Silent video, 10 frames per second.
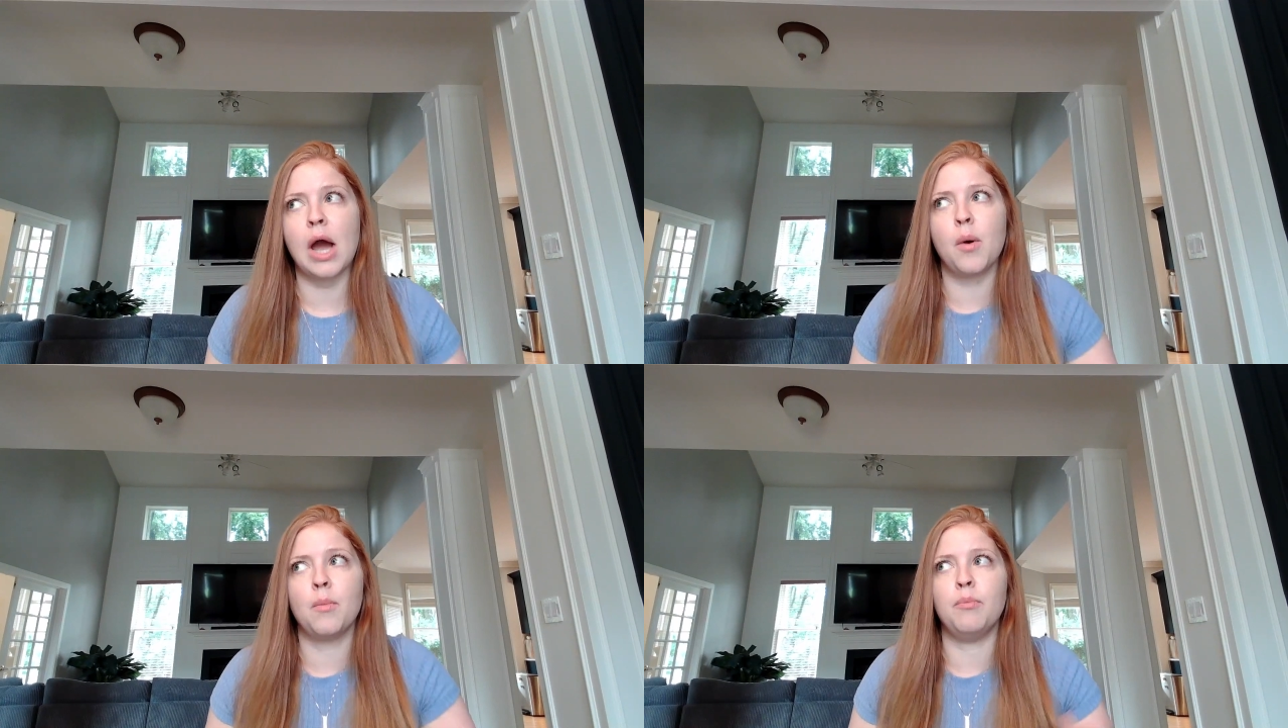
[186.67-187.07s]

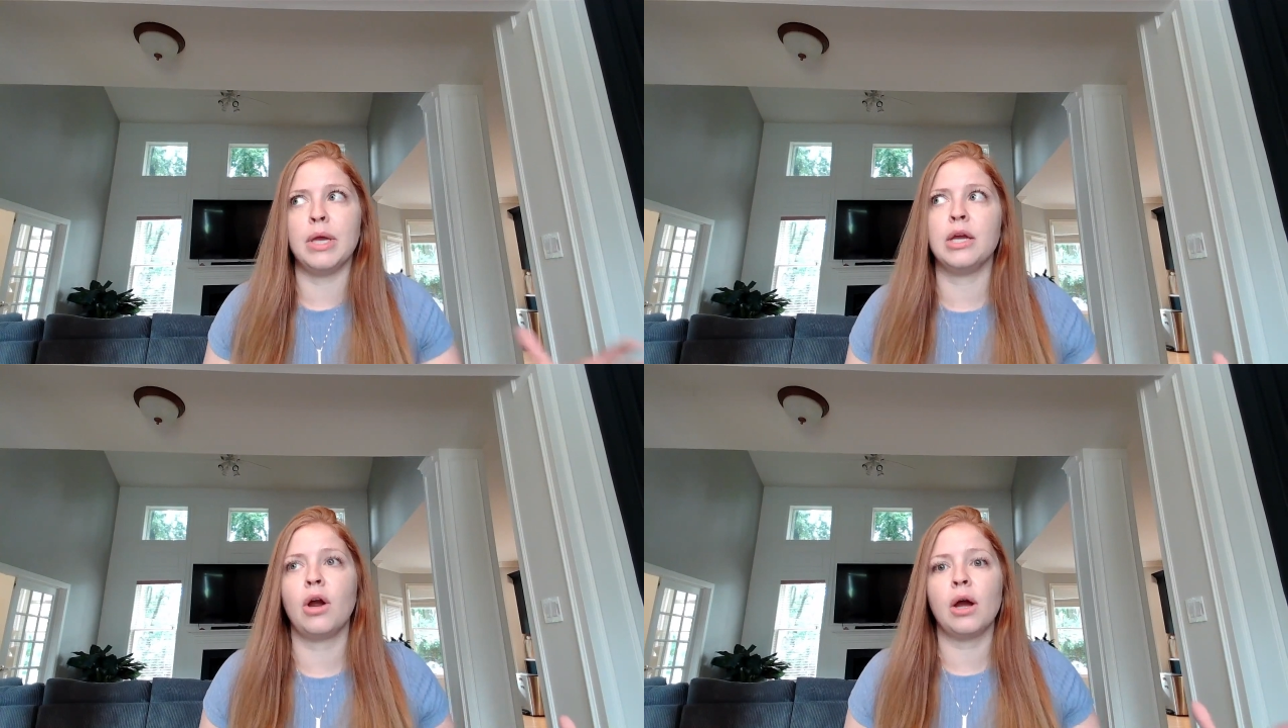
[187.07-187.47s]
how
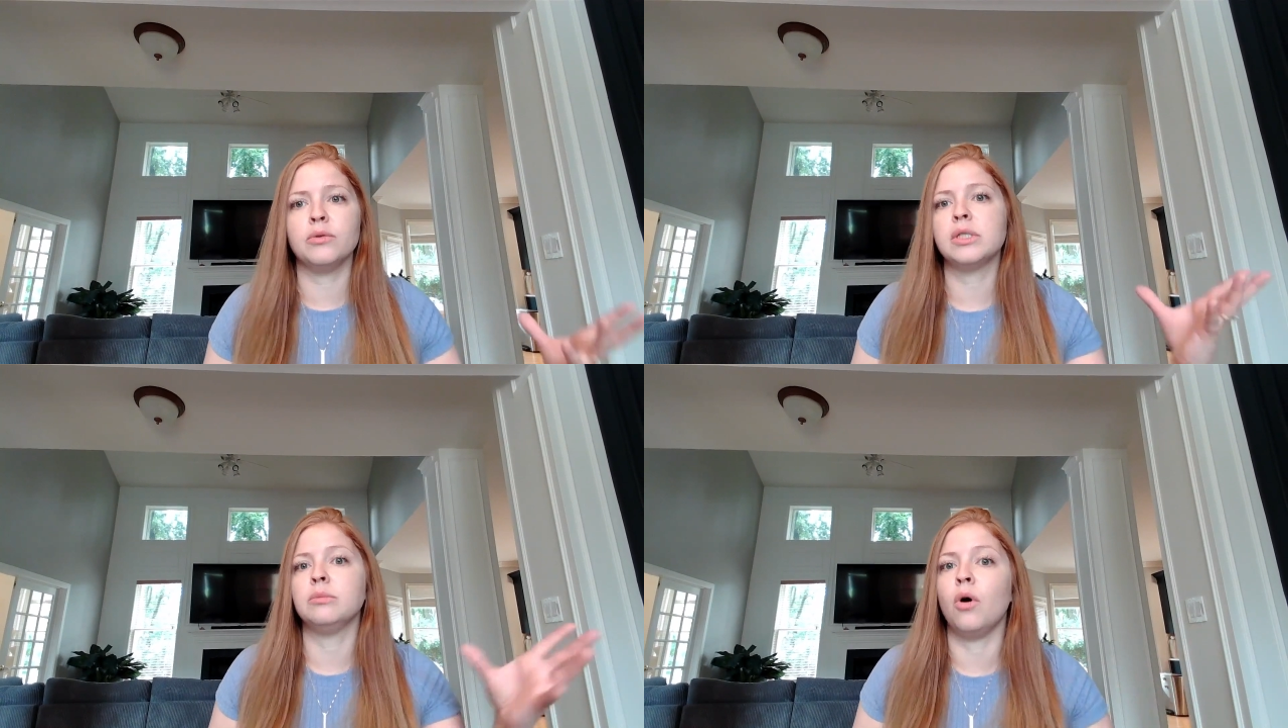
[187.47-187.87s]
big or how
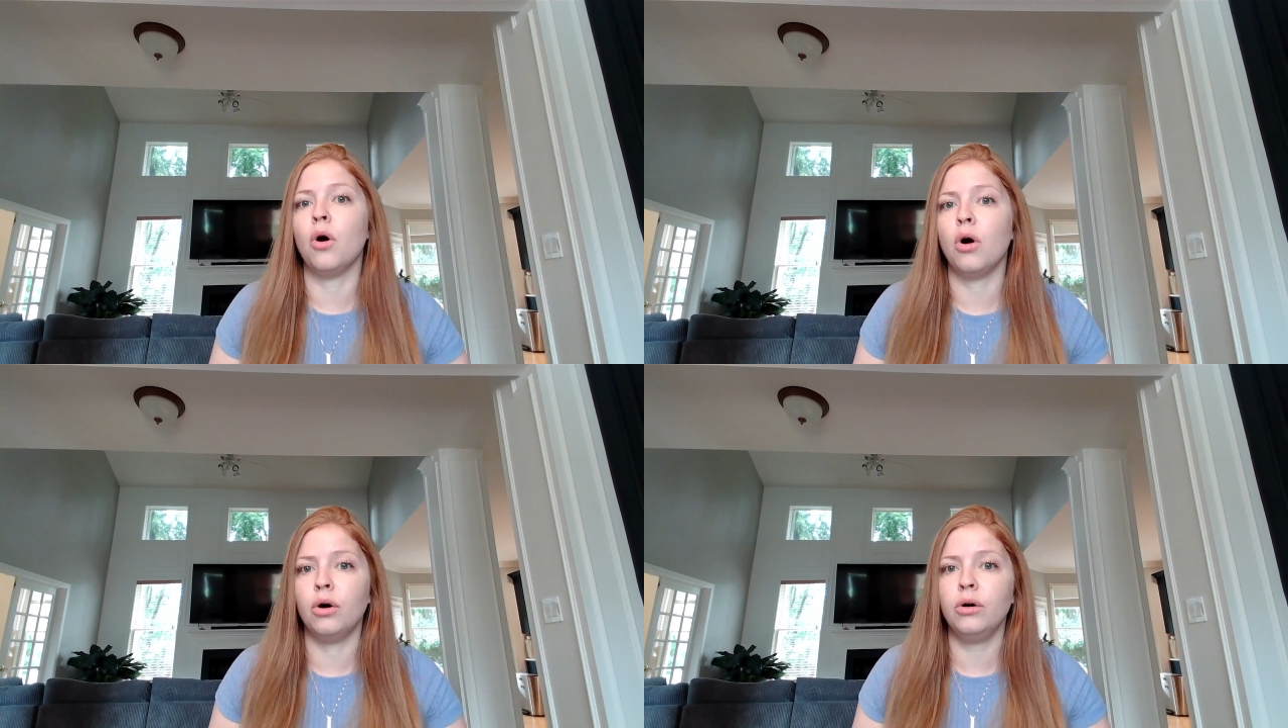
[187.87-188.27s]

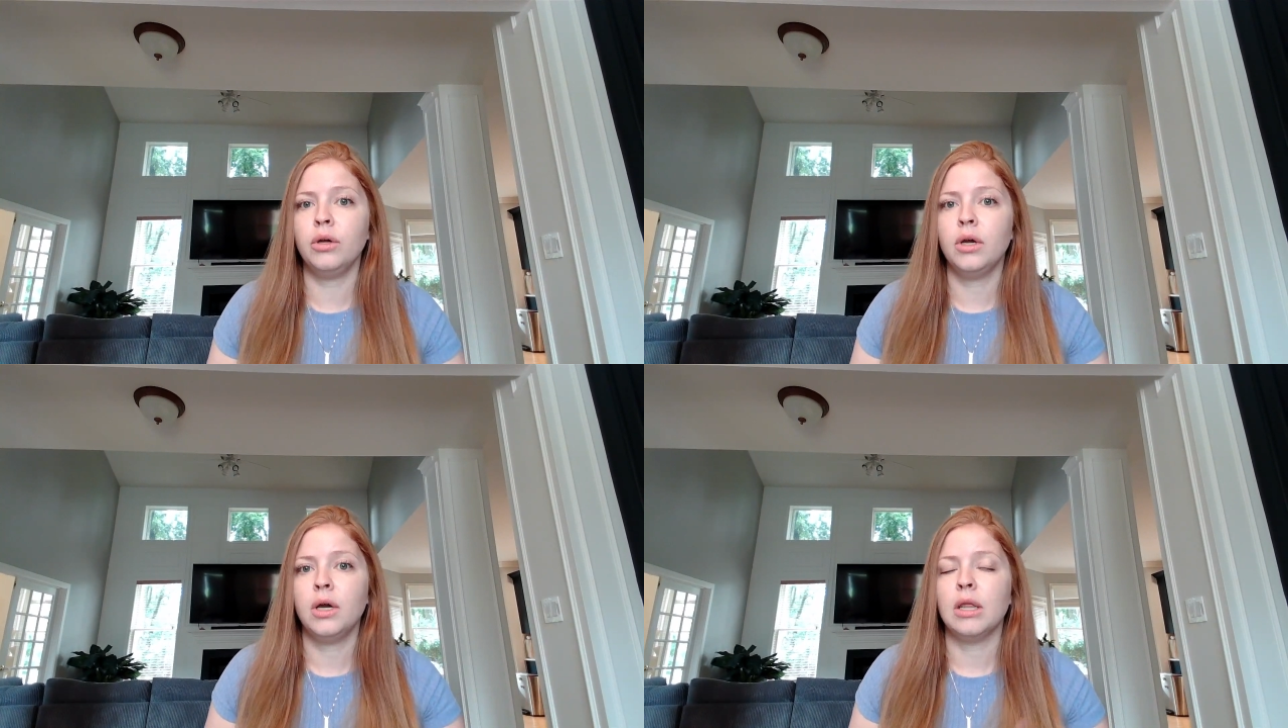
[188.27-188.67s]

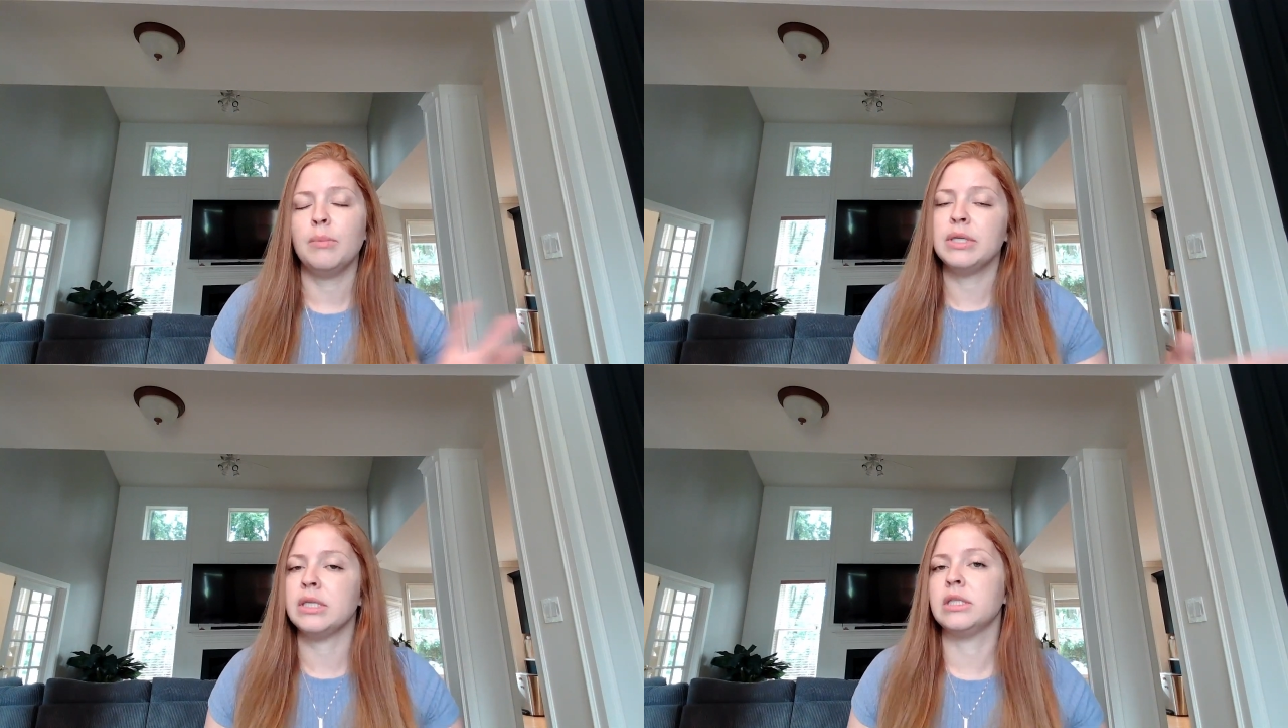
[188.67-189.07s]
small the
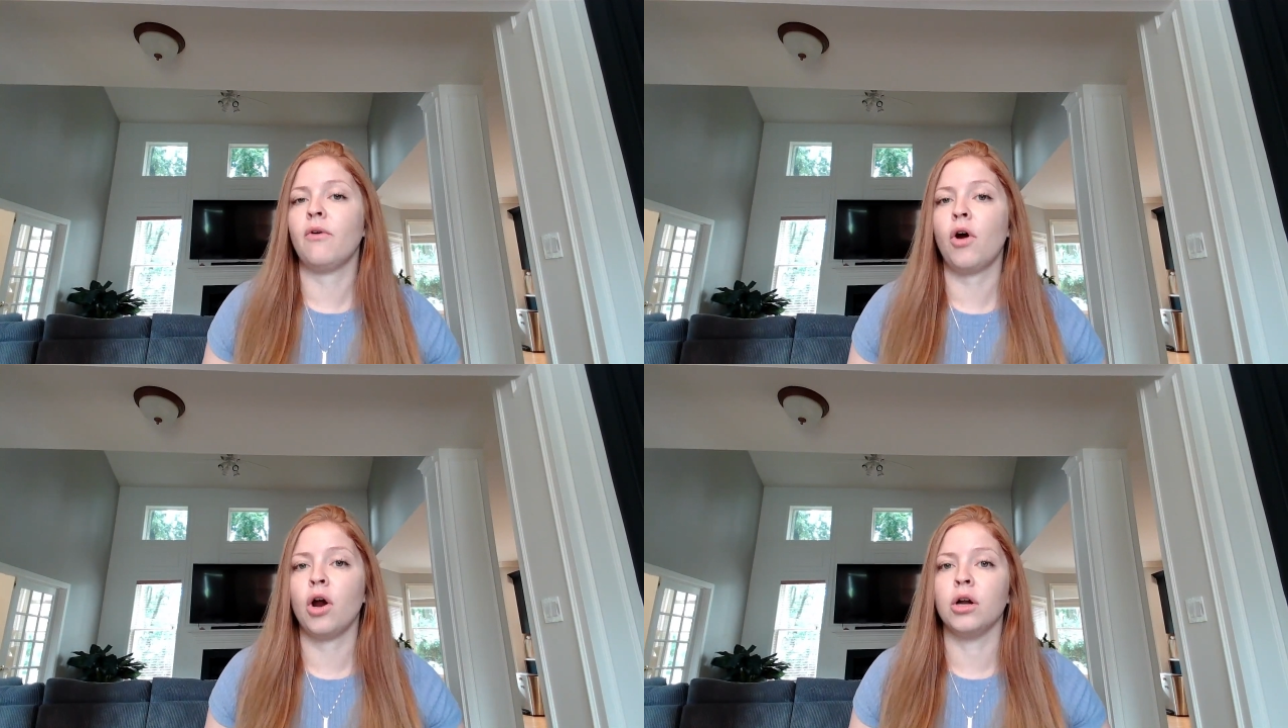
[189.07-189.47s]
pieces of
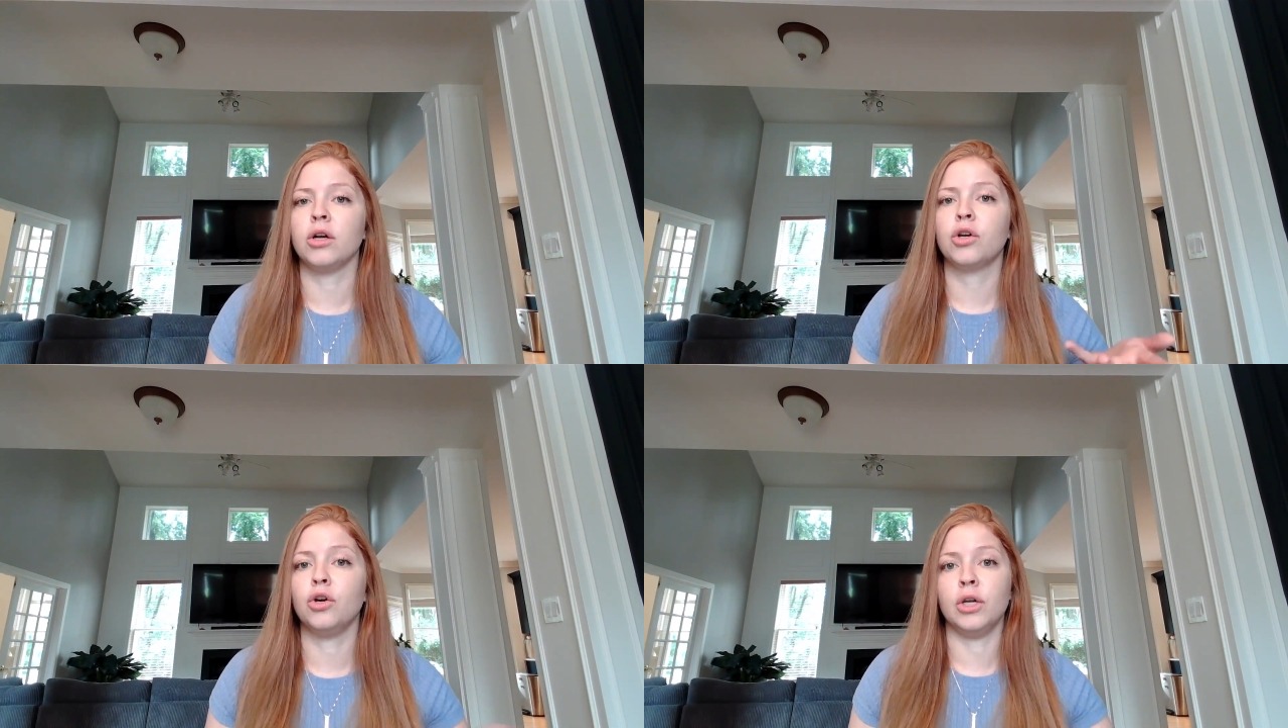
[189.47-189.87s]
art
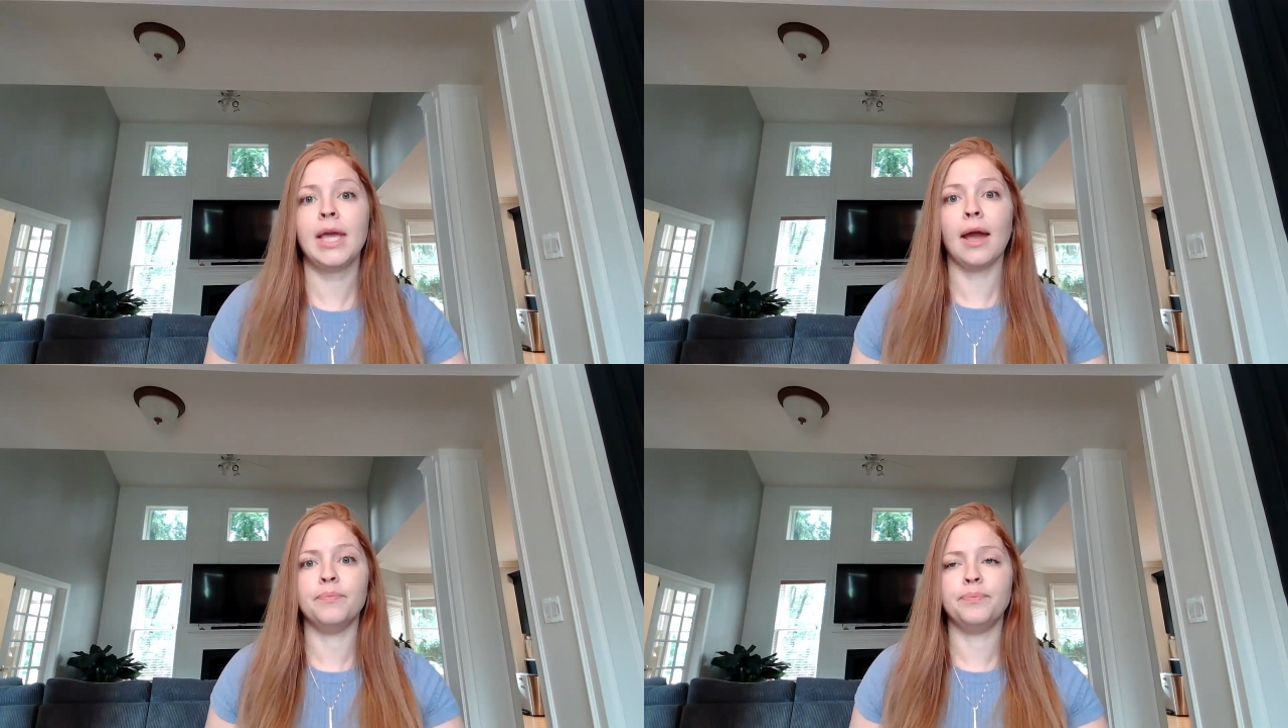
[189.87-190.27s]
could get.